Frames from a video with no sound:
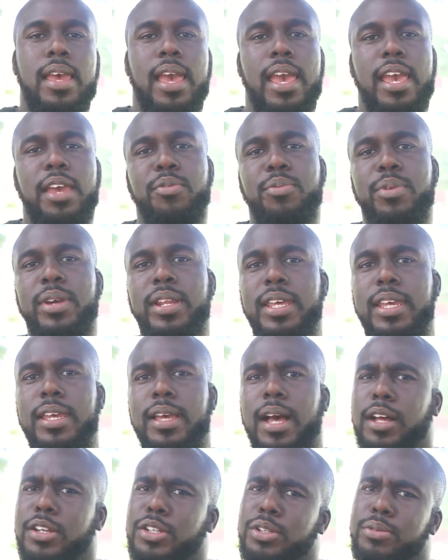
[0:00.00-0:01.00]
And really,
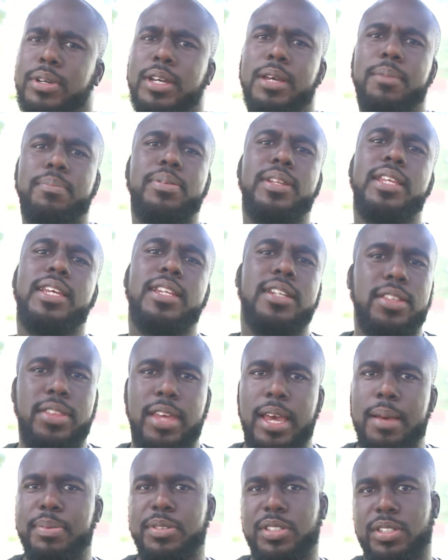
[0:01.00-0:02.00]
I'll do a complete
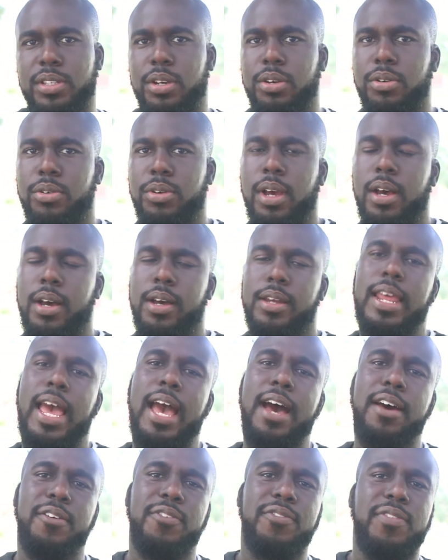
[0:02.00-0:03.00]
another episode on
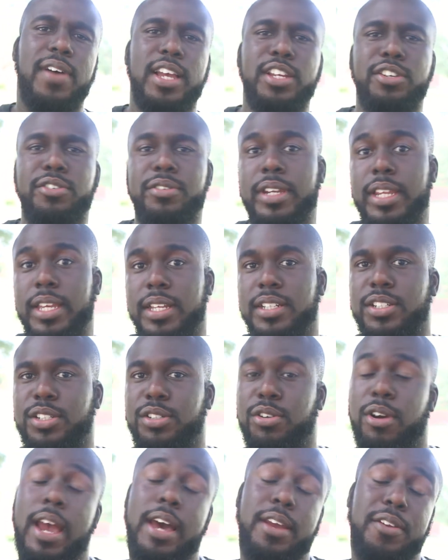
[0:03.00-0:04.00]
how to find your niche
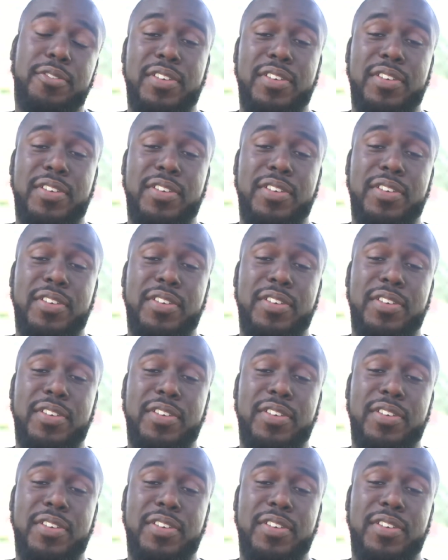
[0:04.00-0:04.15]
or how to